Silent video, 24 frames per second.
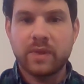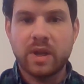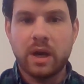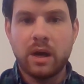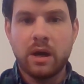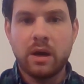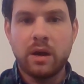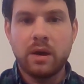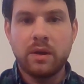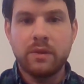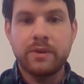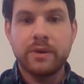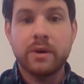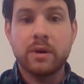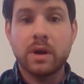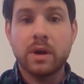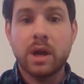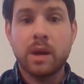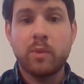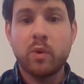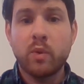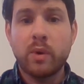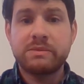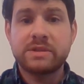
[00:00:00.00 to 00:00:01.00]
there are a
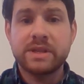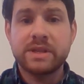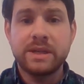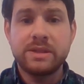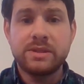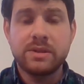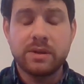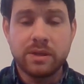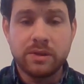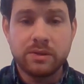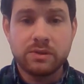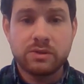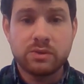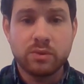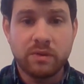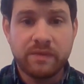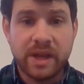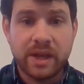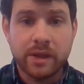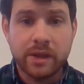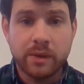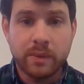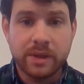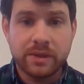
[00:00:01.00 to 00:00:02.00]
couple websites you can use to
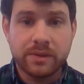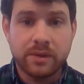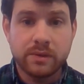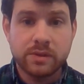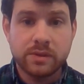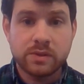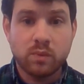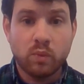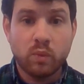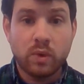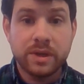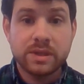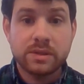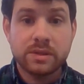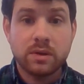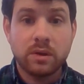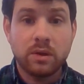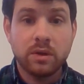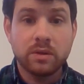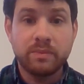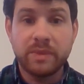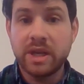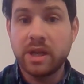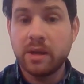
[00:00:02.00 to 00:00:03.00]
evaluate those. One is
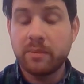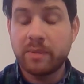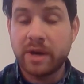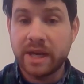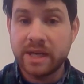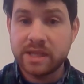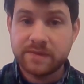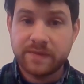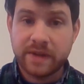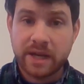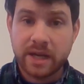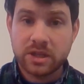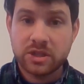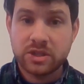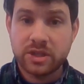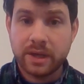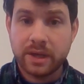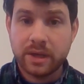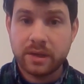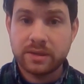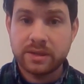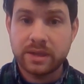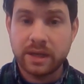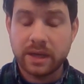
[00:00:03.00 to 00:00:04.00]
called
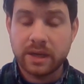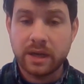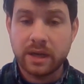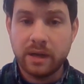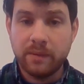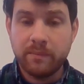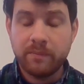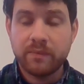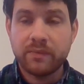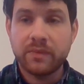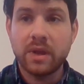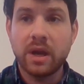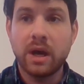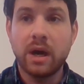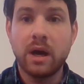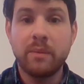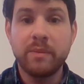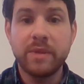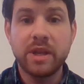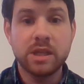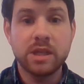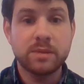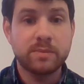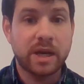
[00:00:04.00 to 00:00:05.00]
MediaBiasFactCheck.com.
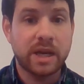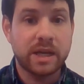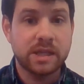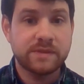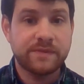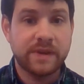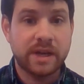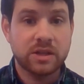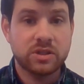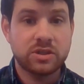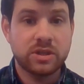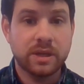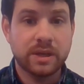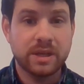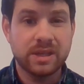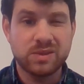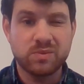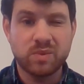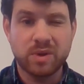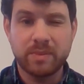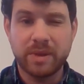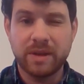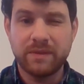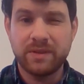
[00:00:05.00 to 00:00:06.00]
Media Bias Fact Check is
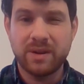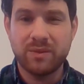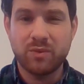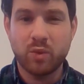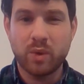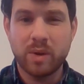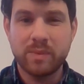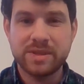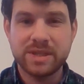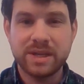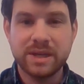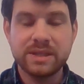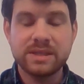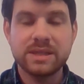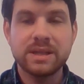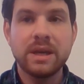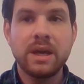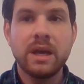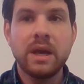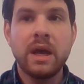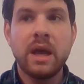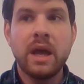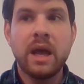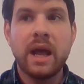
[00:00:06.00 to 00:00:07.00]
one of my favorite websites,
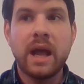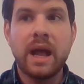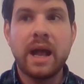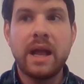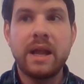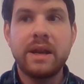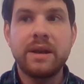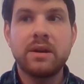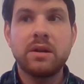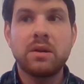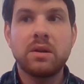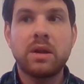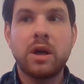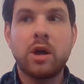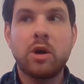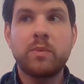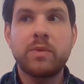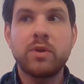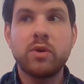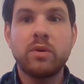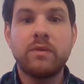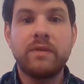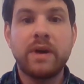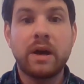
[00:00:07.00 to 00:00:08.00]
and it'll
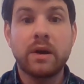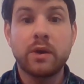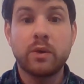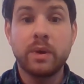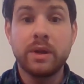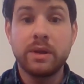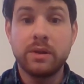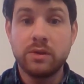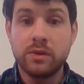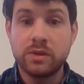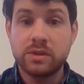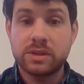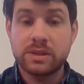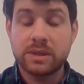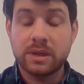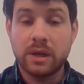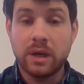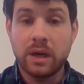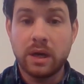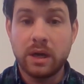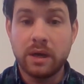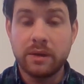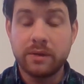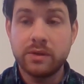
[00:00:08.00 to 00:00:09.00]
help you evaluate news
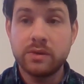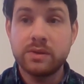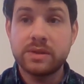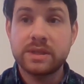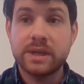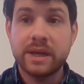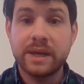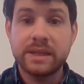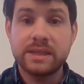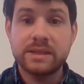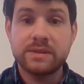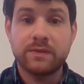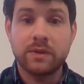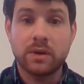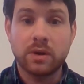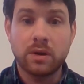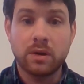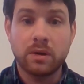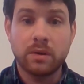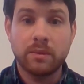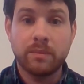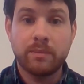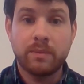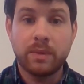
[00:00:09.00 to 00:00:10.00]
sites
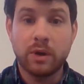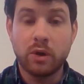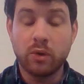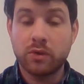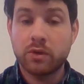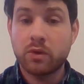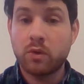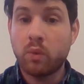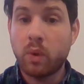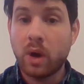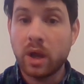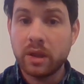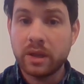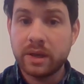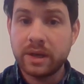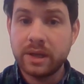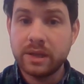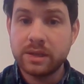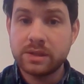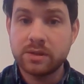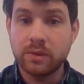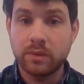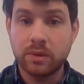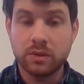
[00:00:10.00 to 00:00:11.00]
for both
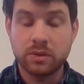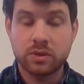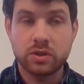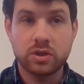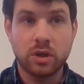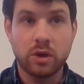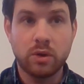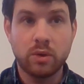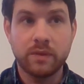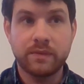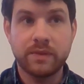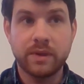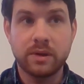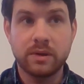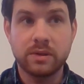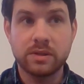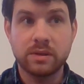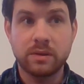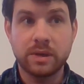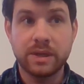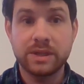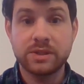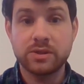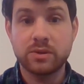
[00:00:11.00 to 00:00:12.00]
quality. So it'll show if there's
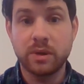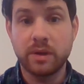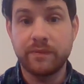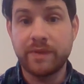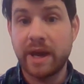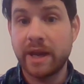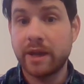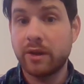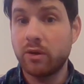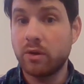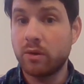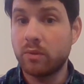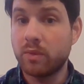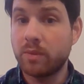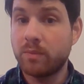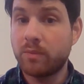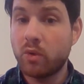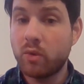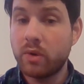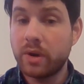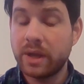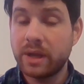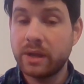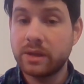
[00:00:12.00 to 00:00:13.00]
a history of accurate
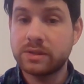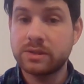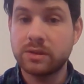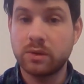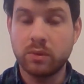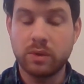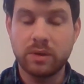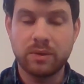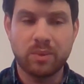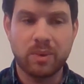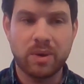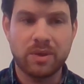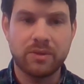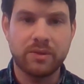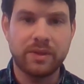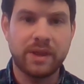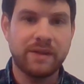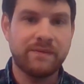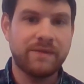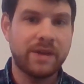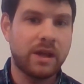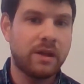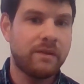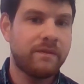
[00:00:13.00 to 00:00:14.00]
reporting, so whether
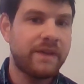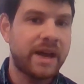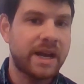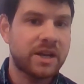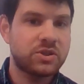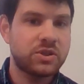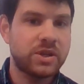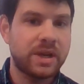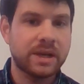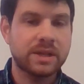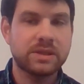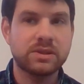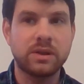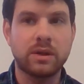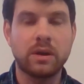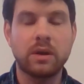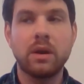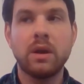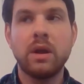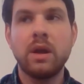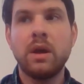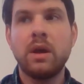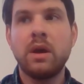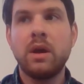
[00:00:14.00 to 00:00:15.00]
they fail fact checks or